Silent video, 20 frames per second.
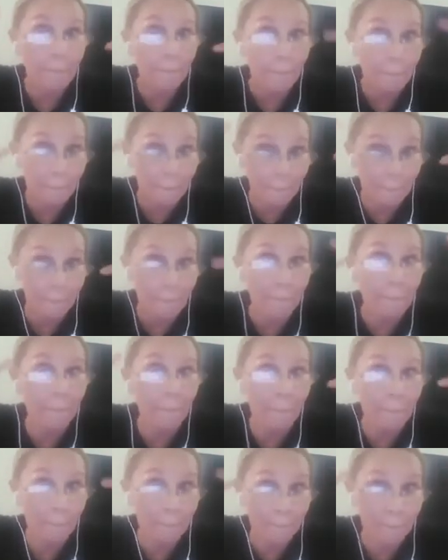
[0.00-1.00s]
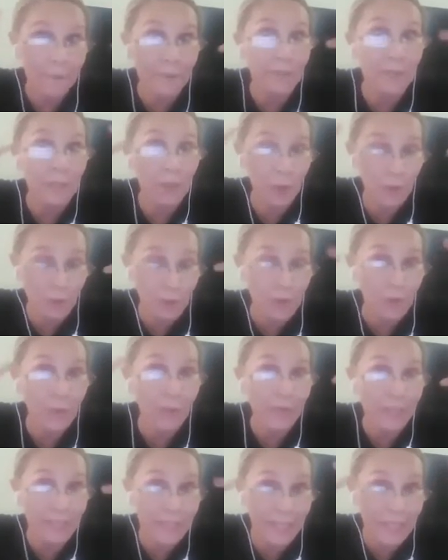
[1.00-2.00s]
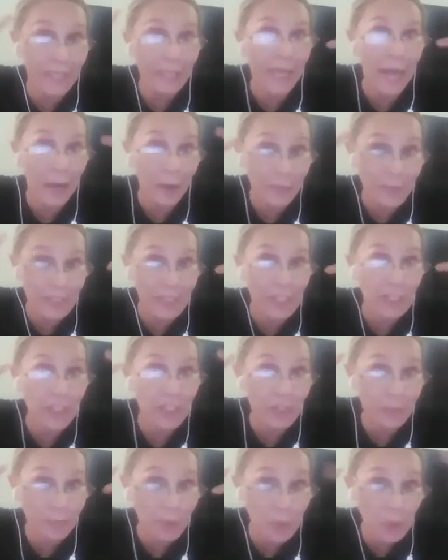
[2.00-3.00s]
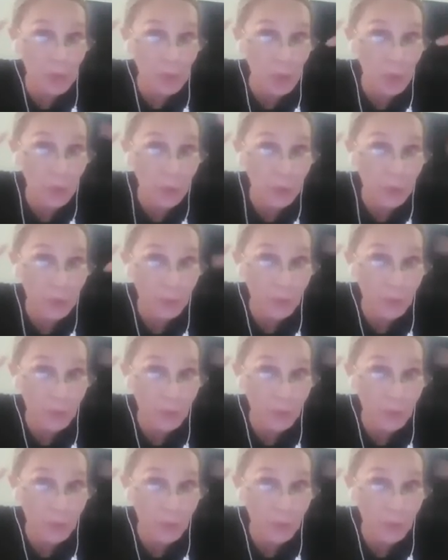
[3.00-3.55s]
This is also a skill acquisition because look,